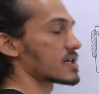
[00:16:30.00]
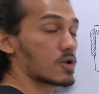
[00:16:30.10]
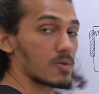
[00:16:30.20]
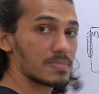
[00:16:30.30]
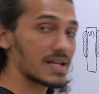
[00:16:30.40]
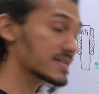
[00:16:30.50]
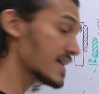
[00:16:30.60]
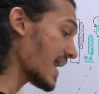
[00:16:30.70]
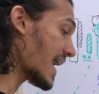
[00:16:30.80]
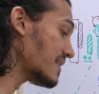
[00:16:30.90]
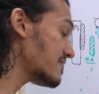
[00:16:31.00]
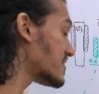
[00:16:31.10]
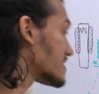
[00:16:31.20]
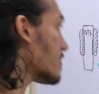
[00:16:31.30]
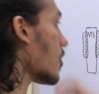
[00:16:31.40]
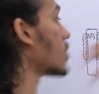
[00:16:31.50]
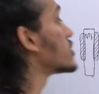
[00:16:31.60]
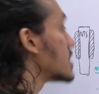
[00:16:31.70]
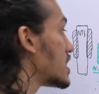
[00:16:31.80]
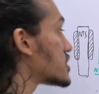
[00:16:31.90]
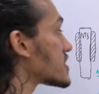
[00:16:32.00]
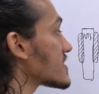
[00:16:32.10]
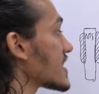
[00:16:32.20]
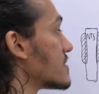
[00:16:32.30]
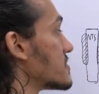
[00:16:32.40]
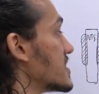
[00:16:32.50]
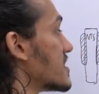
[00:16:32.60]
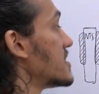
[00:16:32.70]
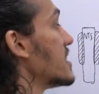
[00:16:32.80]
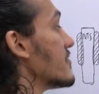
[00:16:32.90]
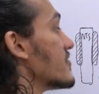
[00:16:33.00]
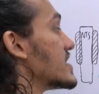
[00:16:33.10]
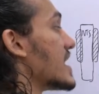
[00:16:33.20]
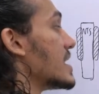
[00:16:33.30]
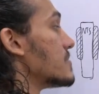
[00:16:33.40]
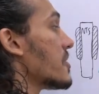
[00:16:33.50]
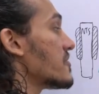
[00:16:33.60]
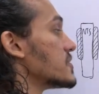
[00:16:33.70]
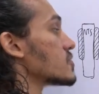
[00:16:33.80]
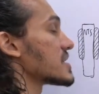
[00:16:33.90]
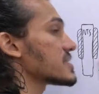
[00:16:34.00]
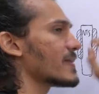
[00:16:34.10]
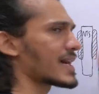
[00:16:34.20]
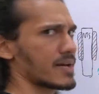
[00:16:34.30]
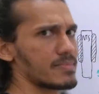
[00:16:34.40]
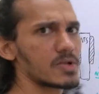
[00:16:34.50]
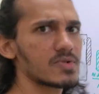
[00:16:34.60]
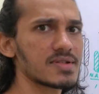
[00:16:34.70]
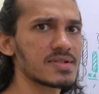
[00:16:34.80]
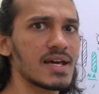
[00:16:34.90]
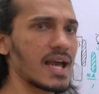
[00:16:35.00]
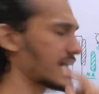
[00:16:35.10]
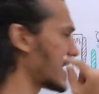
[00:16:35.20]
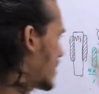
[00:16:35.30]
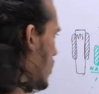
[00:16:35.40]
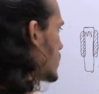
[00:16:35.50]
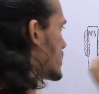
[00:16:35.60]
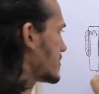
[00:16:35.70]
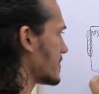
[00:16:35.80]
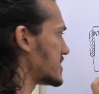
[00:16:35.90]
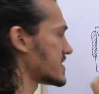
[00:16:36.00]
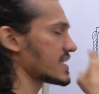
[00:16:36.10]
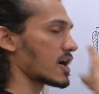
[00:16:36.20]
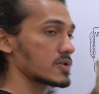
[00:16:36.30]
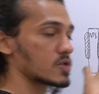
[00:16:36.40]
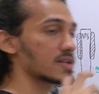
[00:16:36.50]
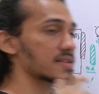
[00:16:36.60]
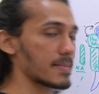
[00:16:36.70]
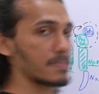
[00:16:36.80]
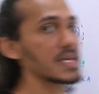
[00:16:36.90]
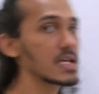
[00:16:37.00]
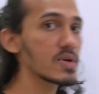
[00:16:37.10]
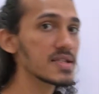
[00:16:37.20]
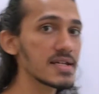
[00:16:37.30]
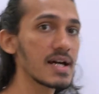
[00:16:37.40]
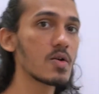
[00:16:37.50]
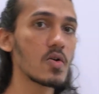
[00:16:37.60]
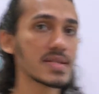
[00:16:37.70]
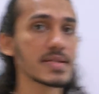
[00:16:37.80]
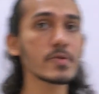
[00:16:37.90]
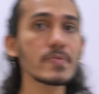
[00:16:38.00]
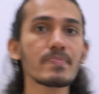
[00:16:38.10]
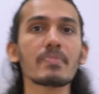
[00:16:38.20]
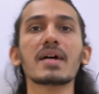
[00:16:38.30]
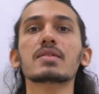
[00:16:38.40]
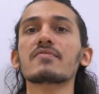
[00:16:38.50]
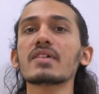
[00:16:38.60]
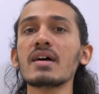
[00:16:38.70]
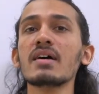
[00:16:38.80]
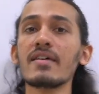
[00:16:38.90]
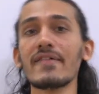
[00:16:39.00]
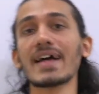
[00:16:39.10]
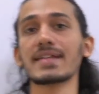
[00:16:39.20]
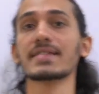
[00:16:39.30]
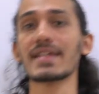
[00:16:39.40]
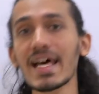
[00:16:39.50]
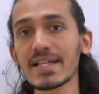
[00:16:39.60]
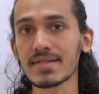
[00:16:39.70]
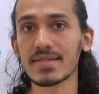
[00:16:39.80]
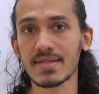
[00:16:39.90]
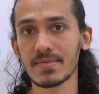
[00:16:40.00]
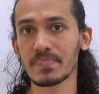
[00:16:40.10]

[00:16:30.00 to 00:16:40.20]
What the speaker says: complex, and further modulation can be done with the help of nucleus parambiguous. And I already mentioned how nucleus ambiguous goes to parts of the pharynx and larynx.